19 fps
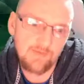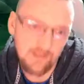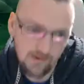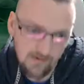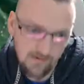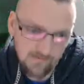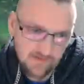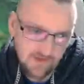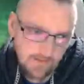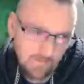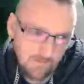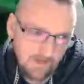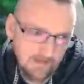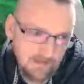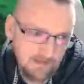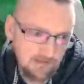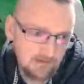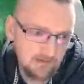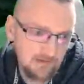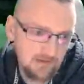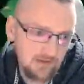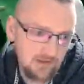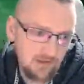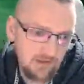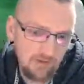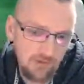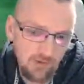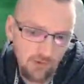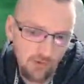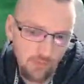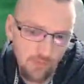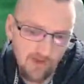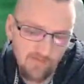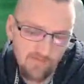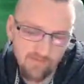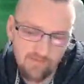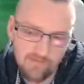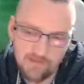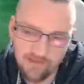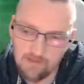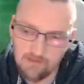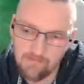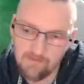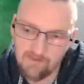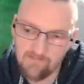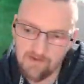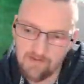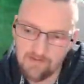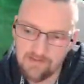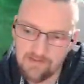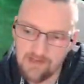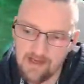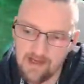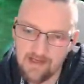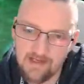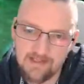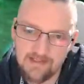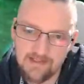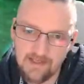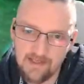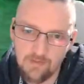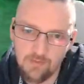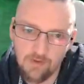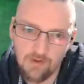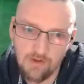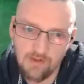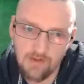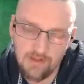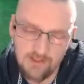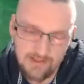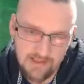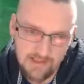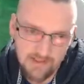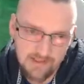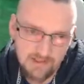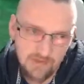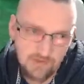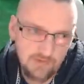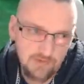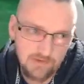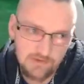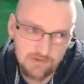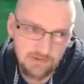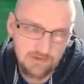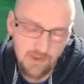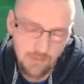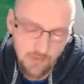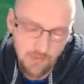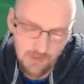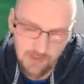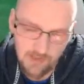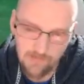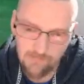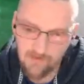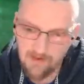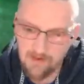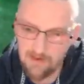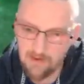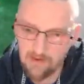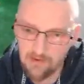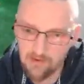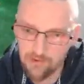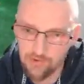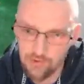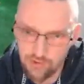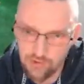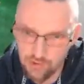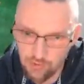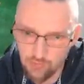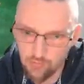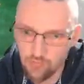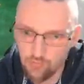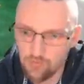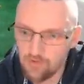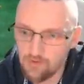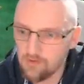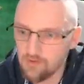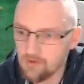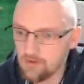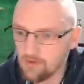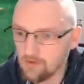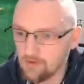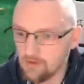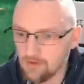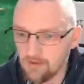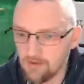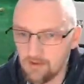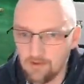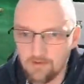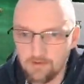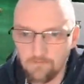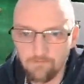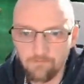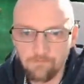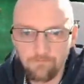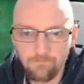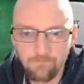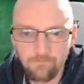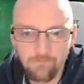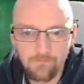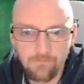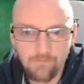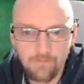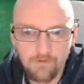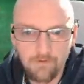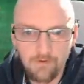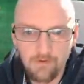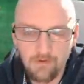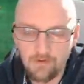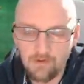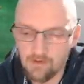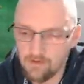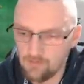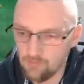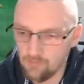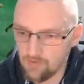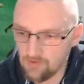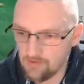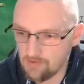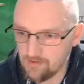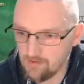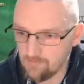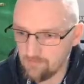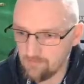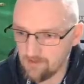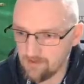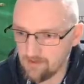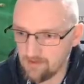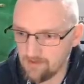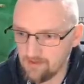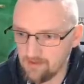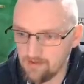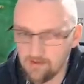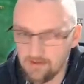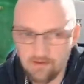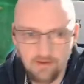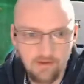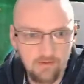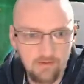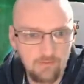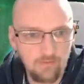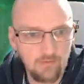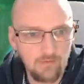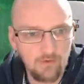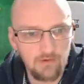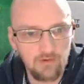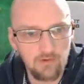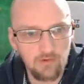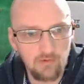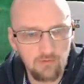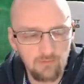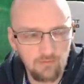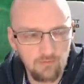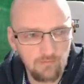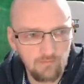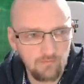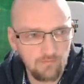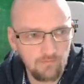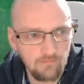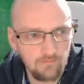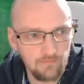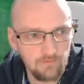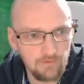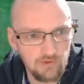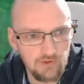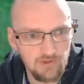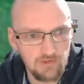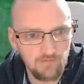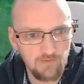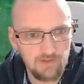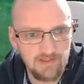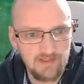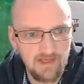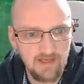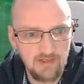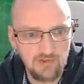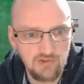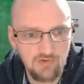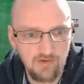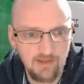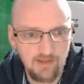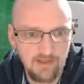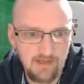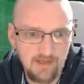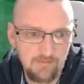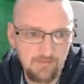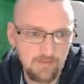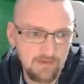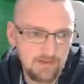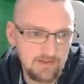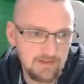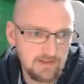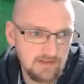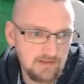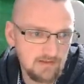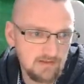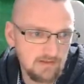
you have to go back to, you know, you've got to wait for him to come back round to that. And his A1 and his A2 don't hit that hard at all. Yeah, we're going to come back in here. Look, we'll do, just for the sake of trying to keep this